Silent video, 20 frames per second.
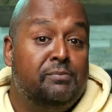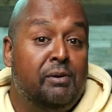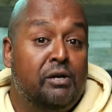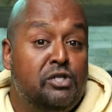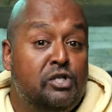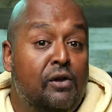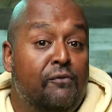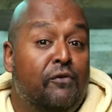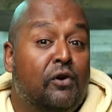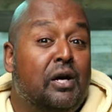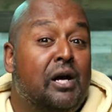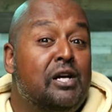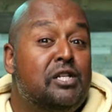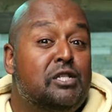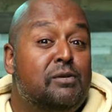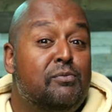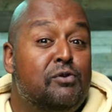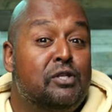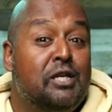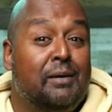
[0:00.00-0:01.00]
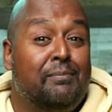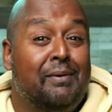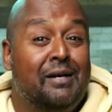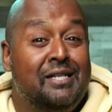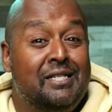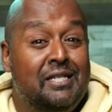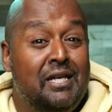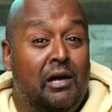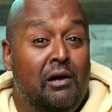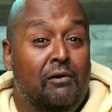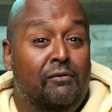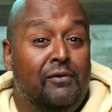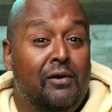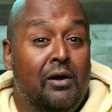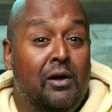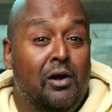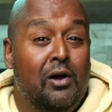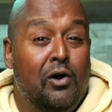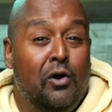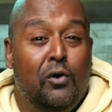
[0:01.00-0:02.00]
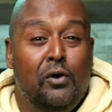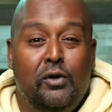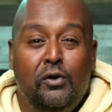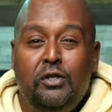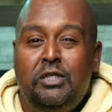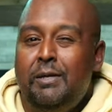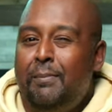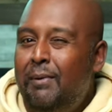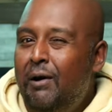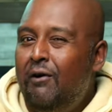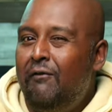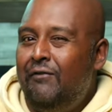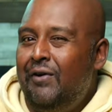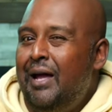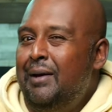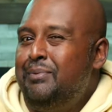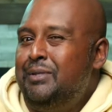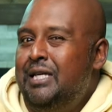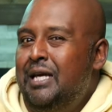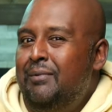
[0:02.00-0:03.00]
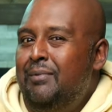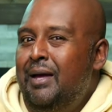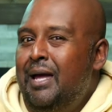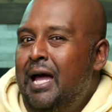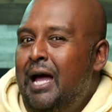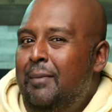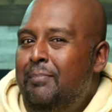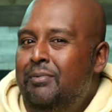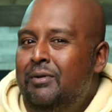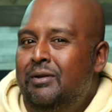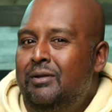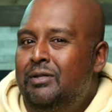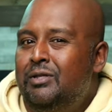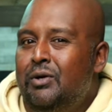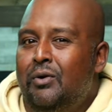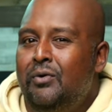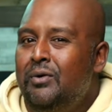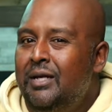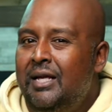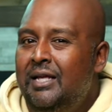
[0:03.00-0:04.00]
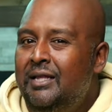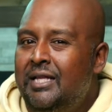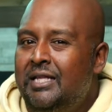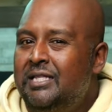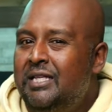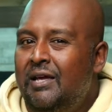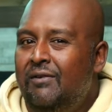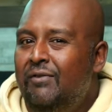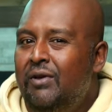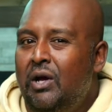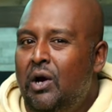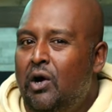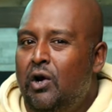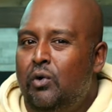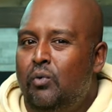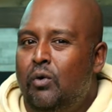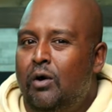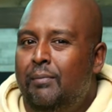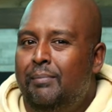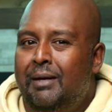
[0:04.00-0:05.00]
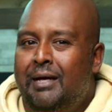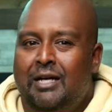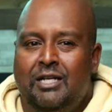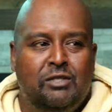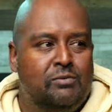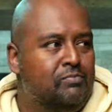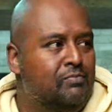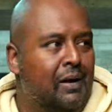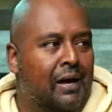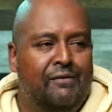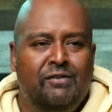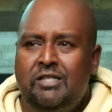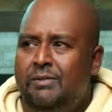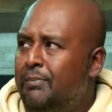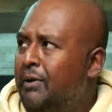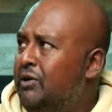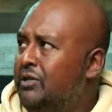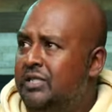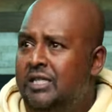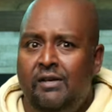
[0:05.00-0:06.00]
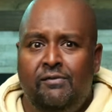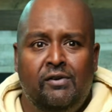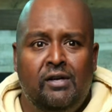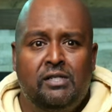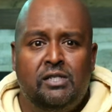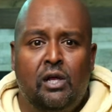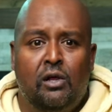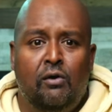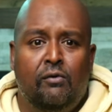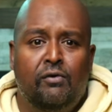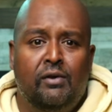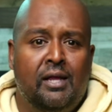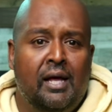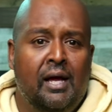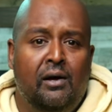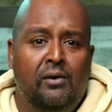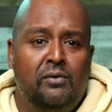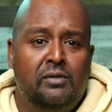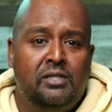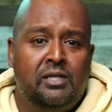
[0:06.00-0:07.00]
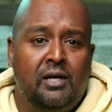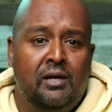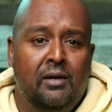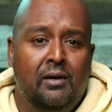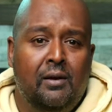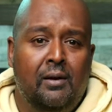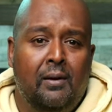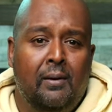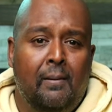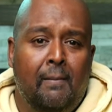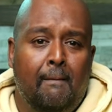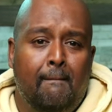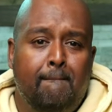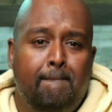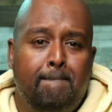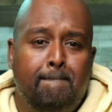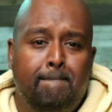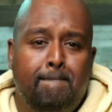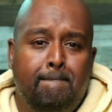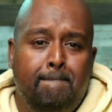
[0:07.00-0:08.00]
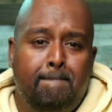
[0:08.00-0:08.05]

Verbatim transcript: especially for customers like myself who use the Bell Fibe TV app and don't need the TV hardware because I have smart TVs all over the house. It